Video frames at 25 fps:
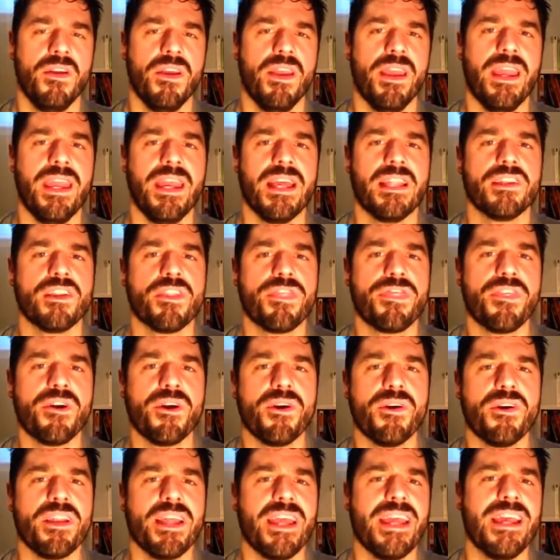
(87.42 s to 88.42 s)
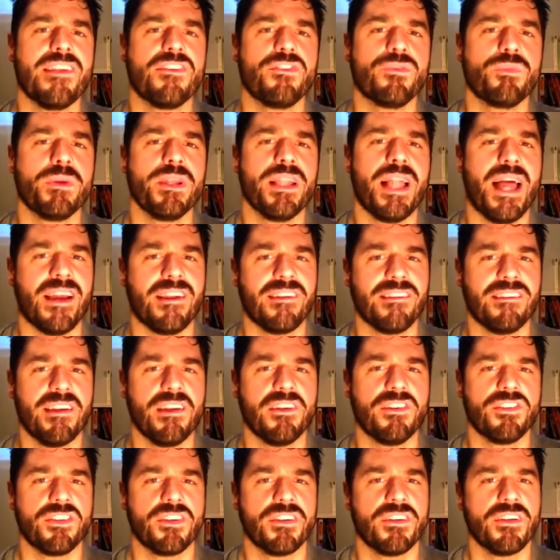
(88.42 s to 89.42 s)
And the third is
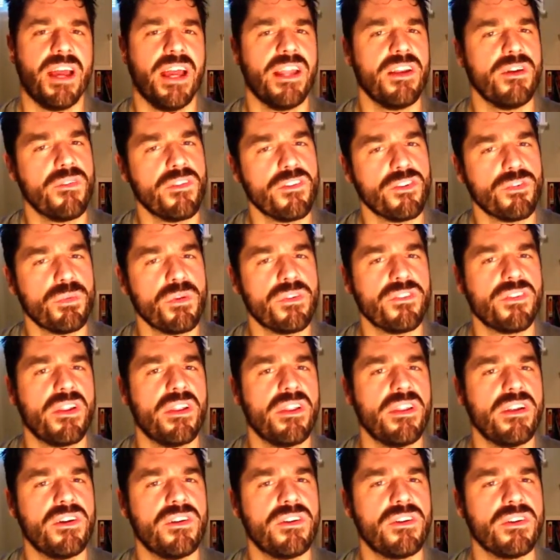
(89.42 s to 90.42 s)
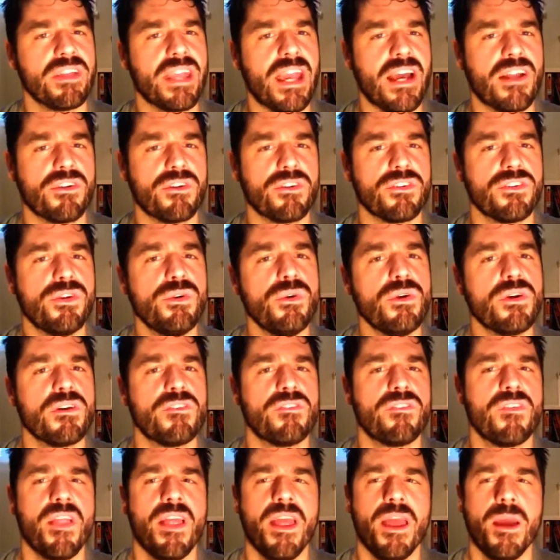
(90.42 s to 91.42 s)
relaxation. I know this one's a little
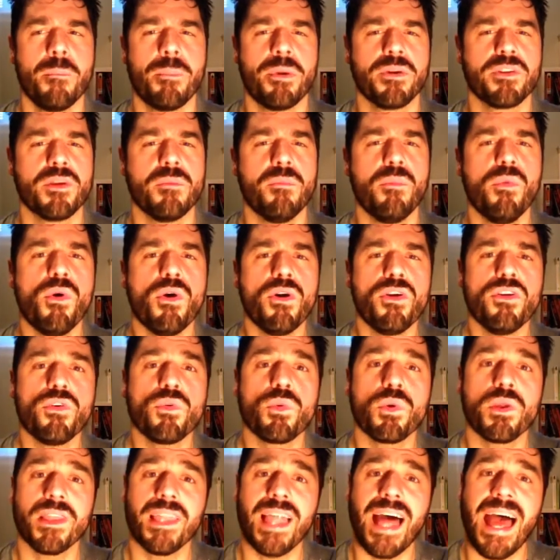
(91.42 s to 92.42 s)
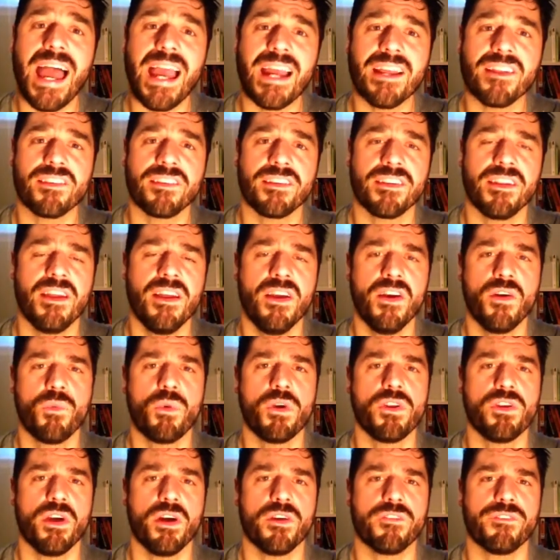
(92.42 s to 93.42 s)
counterintuitive, but the more you relax,
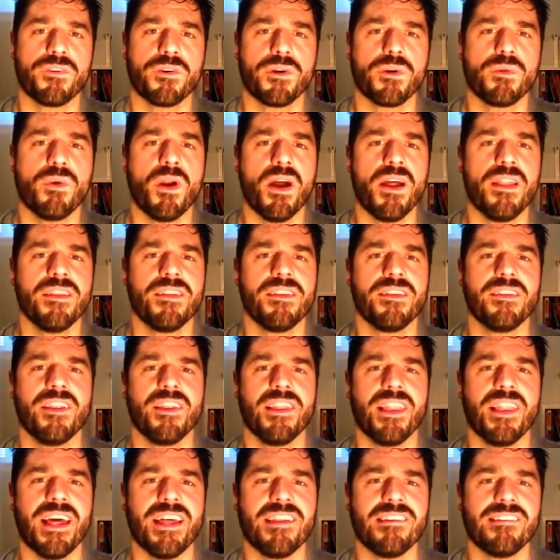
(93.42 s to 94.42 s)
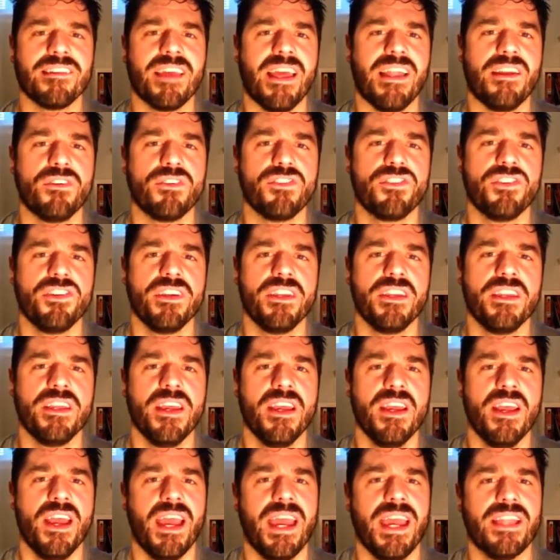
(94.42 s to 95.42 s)
when you're out for a run, the less energy
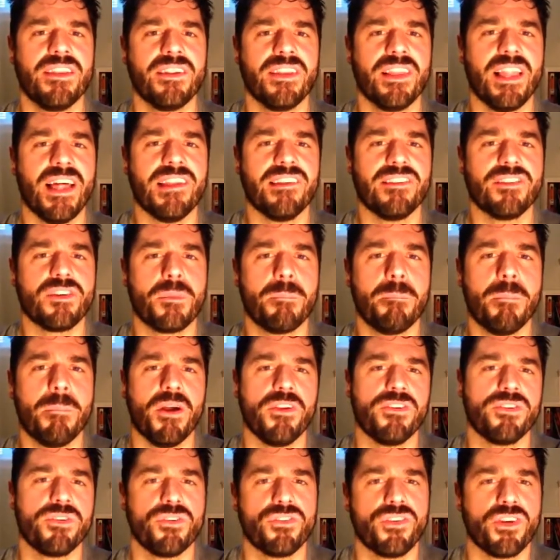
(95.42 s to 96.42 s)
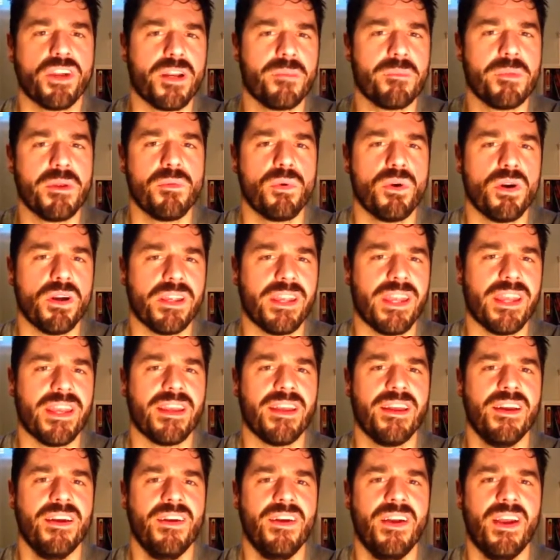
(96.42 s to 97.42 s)
and the less your muscles are going to be
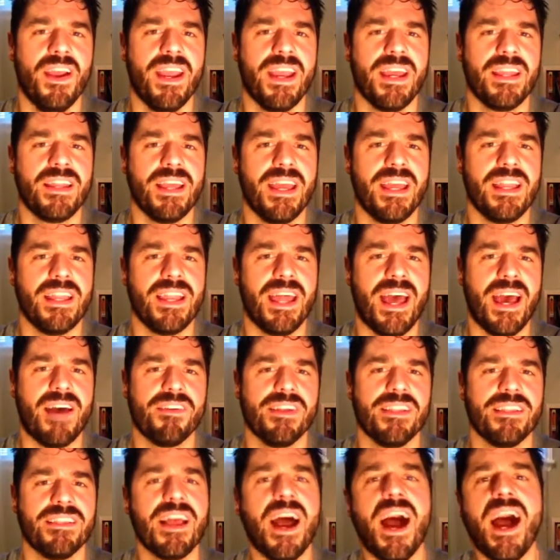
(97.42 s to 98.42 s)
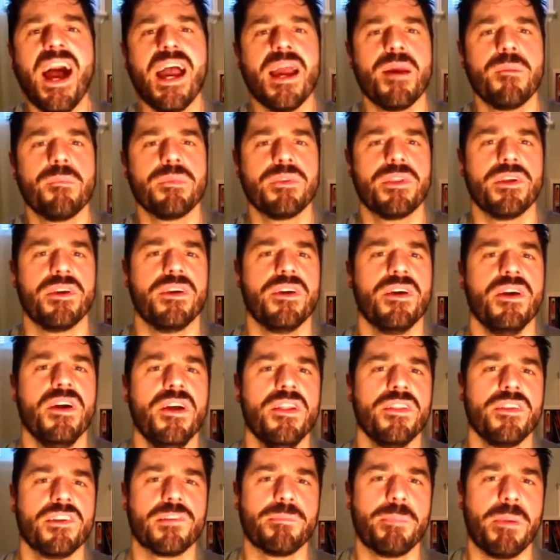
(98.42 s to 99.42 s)
working and, and having time to,
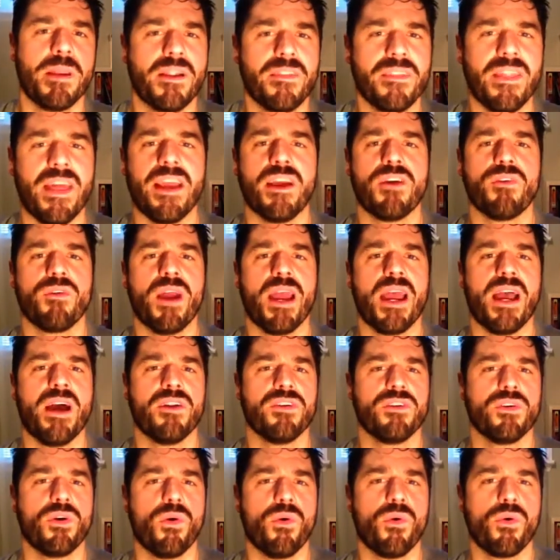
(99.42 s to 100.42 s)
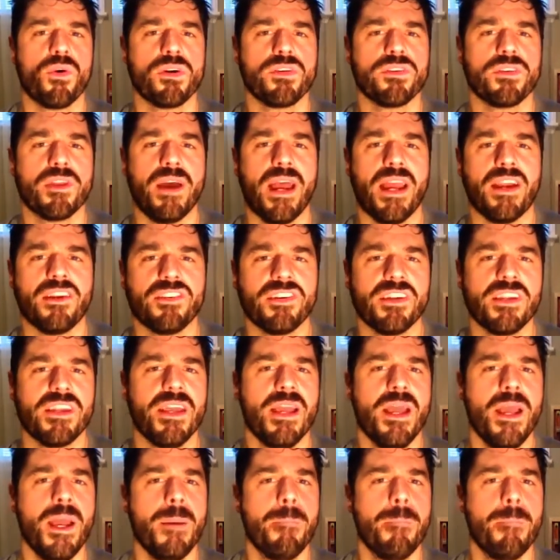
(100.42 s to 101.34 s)
to spend on that ground or to actually